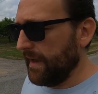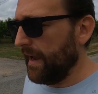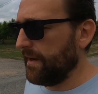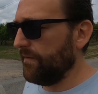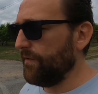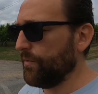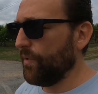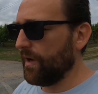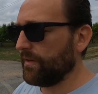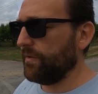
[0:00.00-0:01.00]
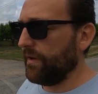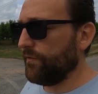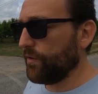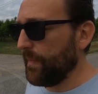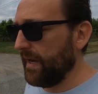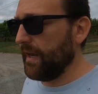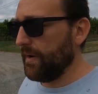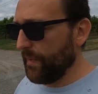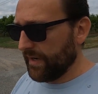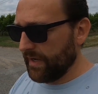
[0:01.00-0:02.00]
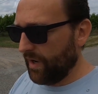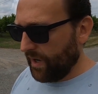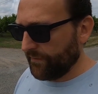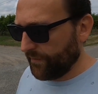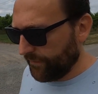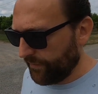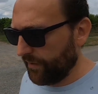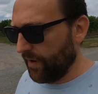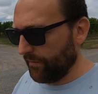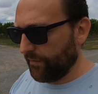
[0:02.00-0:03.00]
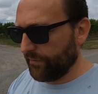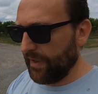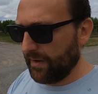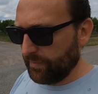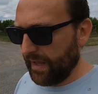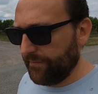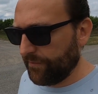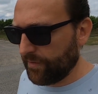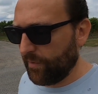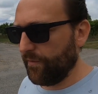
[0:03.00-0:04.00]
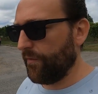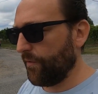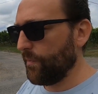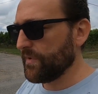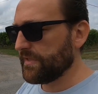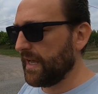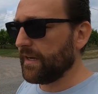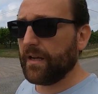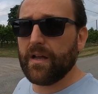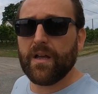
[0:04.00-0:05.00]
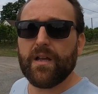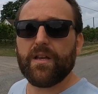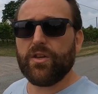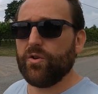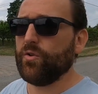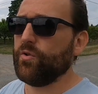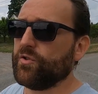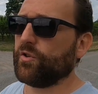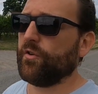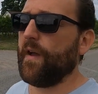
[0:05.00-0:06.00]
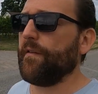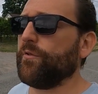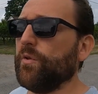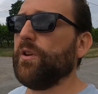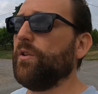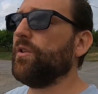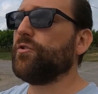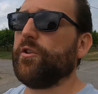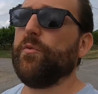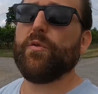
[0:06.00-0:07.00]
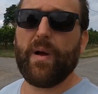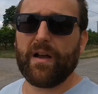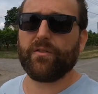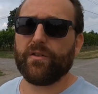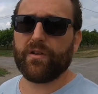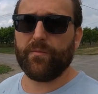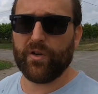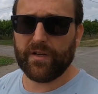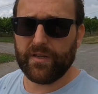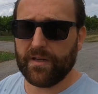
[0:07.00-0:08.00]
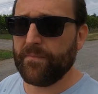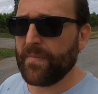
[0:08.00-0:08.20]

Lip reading: And if you're making money off of that platform, off of OpenStack, you sort of have to contribute back to the community.